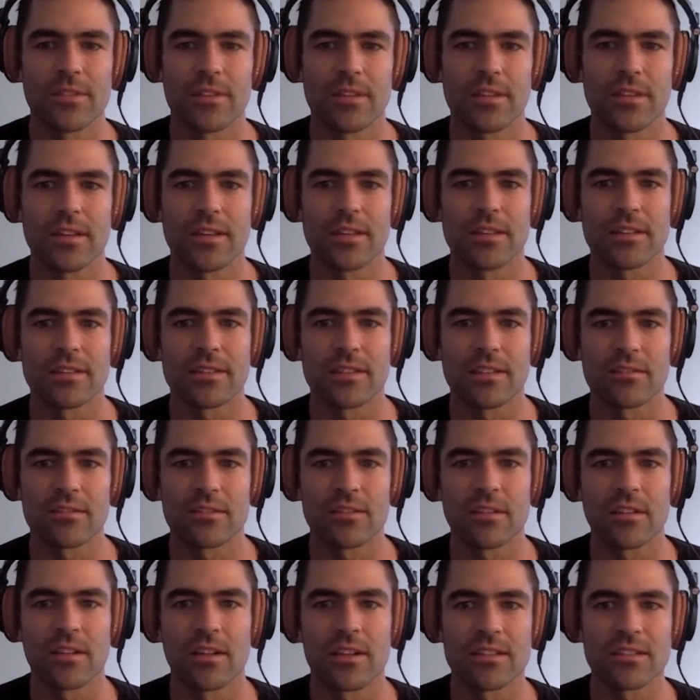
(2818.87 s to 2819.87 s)
the
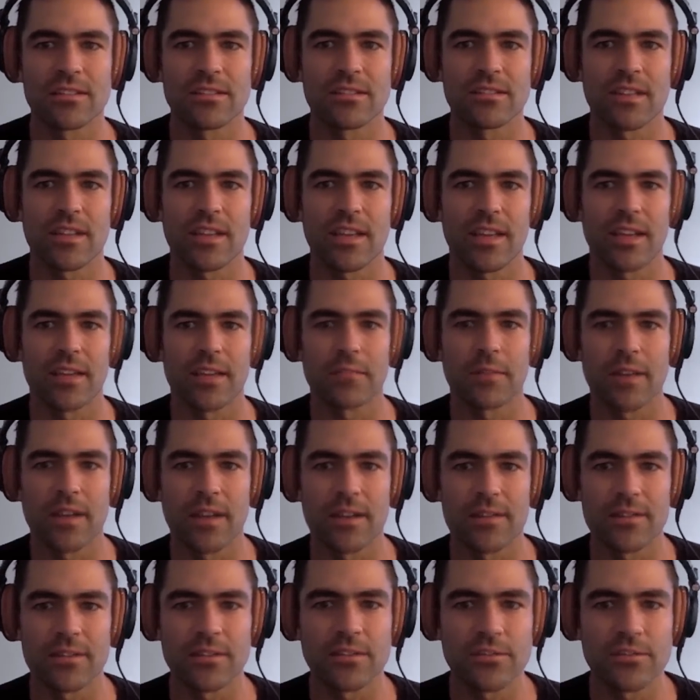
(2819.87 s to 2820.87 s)
tension loss as I can right off the